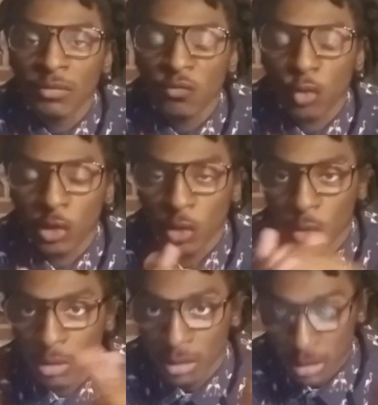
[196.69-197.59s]
for
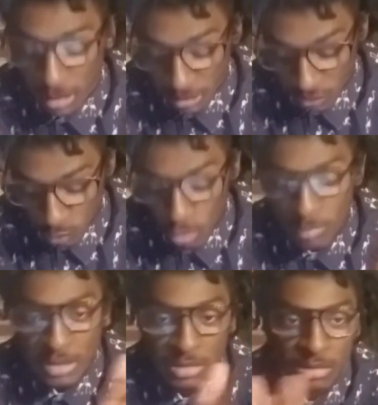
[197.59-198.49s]
your
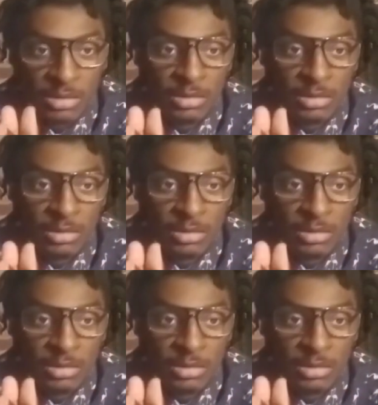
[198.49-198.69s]
enjoyment,